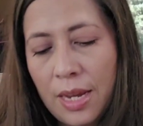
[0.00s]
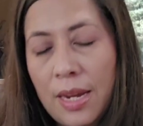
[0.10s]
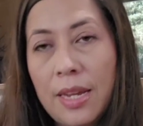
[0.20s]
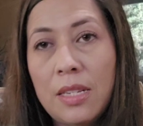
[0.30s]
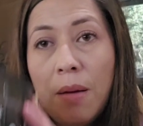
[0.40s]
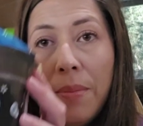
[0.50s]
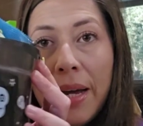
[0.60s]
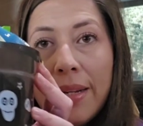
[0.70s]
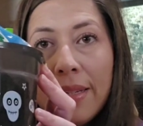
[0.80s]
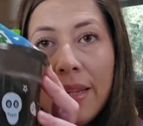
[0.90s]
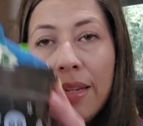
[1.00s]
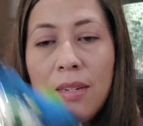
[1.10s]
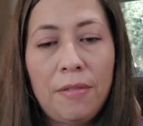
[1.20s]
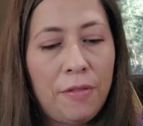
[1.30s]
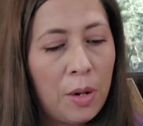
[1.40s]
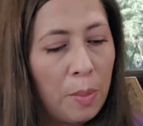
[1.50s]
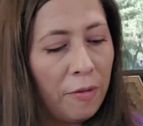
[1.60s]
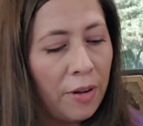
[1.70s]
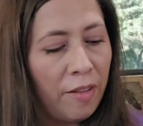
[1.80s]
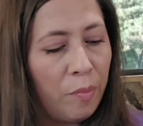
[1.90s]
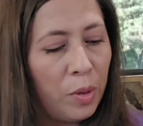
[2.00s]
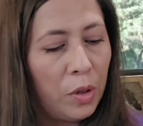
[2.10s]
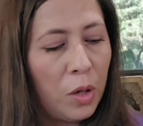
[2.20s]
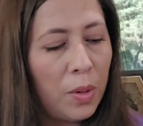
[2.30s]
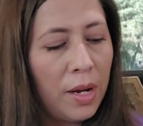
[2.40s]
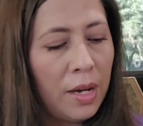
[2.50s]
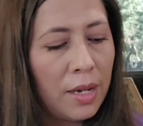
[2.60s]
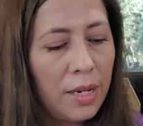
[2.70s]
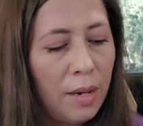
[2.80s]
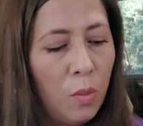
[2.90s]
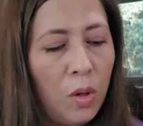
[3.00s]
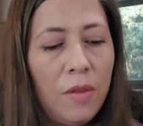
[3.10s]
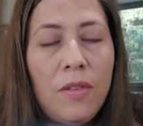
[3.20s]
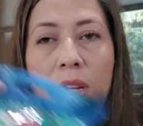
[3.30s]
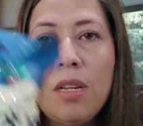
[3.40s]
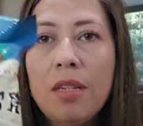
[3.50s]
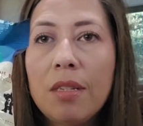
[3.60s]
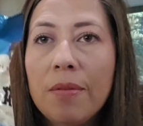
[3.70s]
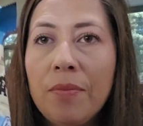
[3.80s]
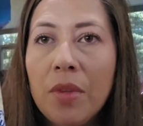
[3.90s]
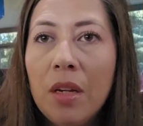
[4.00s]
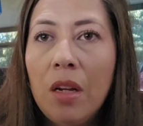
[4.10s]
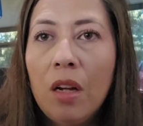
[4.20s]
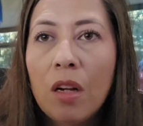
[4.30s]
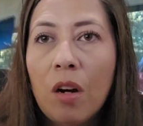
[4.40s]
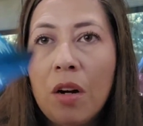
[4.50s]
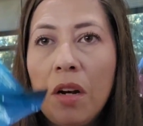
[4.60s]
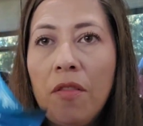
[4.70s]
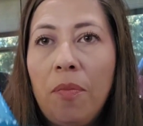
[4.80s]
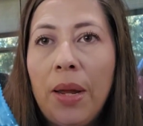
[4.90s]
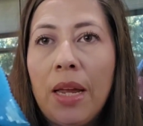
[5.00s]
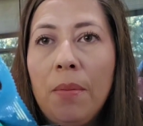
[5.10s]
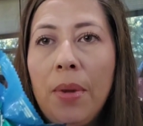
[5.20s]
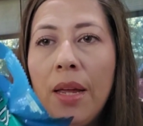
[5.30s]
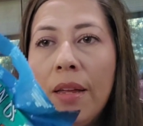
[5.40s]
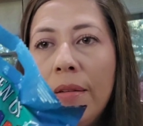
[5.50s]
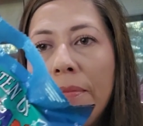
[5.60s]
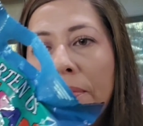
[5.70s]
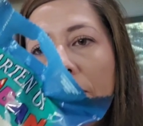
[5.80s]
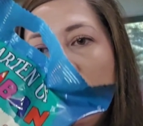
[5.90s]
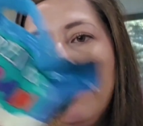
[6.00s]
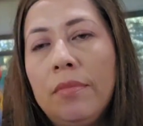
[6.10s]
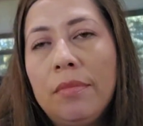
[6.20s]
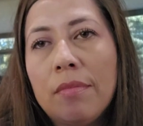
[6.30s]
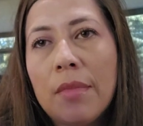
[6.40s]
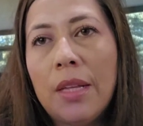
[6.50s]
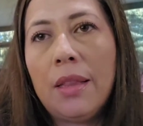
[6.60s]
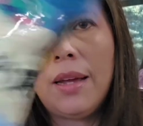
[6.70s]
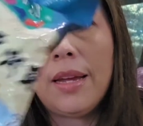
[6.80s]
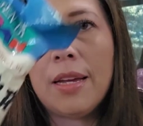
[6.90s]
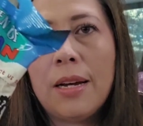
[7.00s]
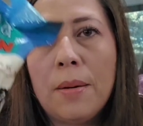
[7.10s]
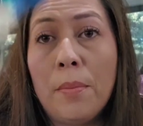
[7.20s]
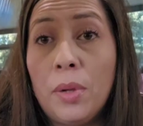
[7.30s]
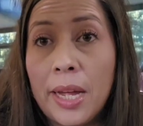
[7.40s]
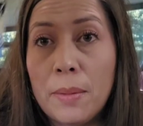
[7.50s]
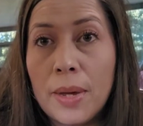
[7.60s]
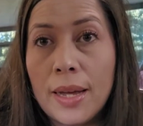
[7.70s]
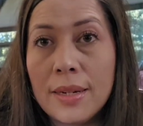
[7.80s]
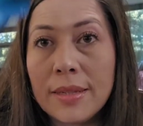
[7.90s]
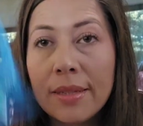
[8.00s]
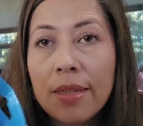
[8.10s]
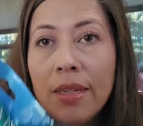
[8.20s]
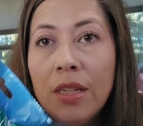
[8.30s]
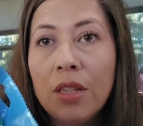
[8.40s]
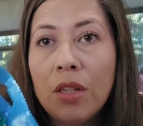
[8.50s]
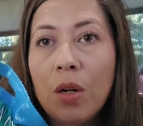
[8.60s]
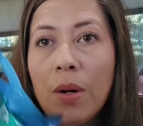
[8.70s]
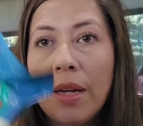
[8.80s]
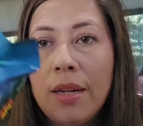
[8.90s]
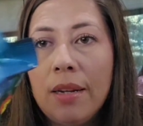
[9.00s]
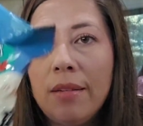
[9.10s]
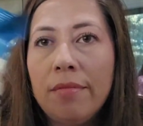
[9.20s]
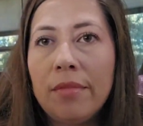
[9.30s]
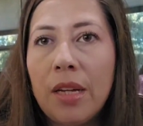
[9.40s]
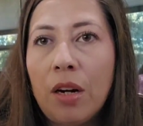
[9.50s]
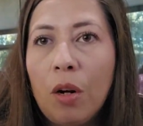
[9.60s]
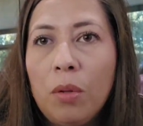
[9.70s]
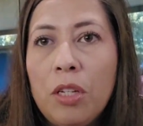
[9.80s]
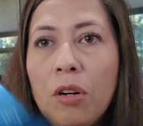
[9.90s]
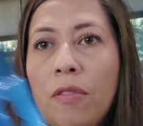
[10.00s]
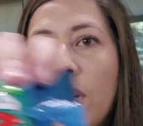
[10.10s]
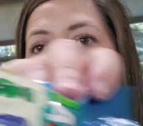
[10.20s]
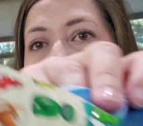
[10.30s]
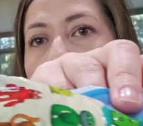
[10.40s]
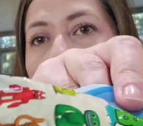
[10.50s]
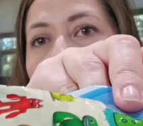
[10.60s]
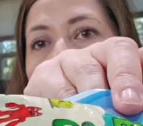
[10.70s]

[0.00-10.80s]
In his basket from Five Below, I got him one of these Garden of Ban like blind bags to go ahead and, I don't know, these are fun and you